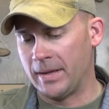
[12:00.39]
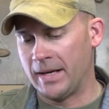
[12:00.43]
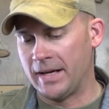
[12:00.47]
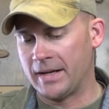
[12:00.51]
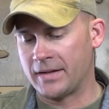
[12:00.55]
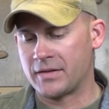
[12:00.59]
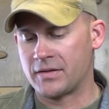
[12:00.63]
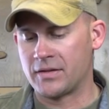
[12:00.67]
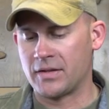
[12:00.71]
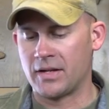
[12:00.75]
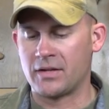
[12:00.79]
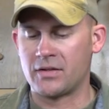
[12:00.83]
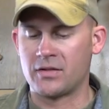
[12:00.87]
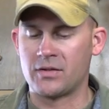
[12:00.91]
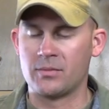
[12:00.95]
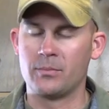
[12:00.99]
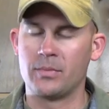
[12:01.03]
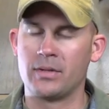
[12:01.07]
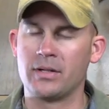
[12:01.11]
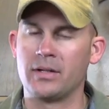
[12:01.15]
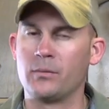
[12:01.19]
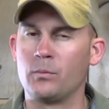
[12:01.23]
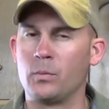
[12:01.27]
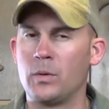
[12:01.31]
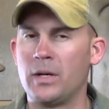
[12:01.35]
back section
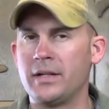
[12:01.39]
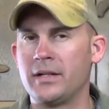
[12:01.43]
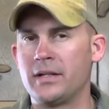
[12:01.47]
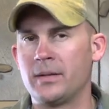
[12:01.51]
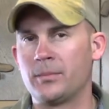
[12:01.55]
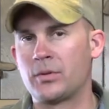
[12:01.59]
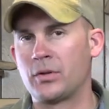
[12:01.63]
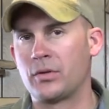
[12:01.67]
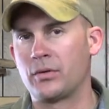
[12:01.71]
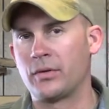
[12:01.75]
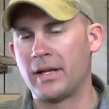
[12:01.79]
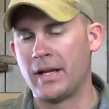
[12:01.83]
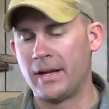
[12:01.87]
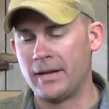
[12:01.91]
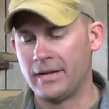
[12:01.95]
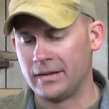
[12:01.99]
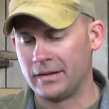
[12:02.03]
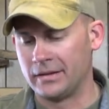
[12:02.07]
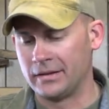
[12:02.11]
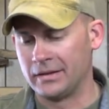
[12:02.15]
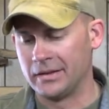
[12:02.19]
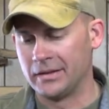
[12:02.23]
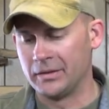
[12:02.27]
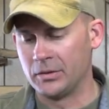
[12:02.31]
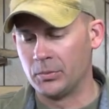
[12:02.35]
but I'd wind up creating
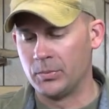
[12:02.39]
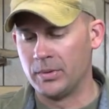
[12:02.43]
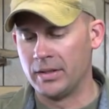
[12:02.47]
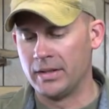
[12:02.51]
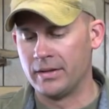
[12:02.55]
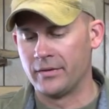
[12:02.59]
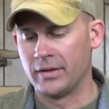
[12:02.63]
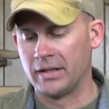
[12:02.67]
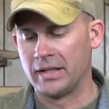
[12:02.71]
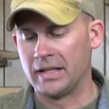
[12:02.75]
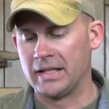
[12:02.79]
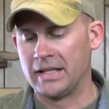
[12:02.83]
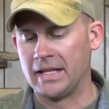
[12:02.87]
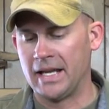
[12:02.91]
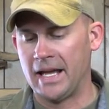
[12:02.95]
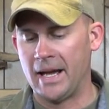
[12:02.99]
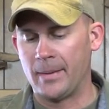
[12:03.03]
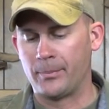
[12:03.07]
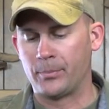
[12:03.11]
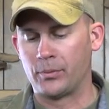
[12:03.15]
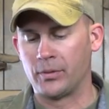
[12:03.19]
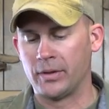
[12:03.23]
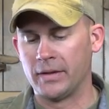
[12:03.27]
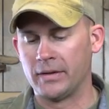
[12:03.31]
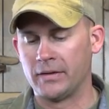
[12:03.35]
a little bit of a
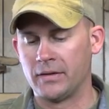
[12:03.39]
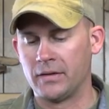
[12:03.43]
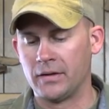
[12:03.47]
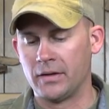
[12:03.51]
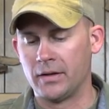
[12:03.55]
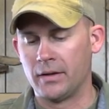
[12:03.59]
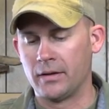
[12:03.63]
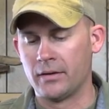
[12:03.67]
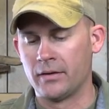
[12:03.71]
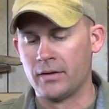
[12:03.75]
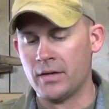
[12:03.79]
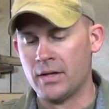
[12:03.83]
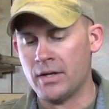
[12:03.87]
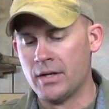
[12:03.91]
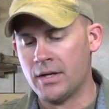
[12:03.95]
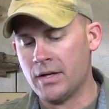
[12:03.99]
gap right there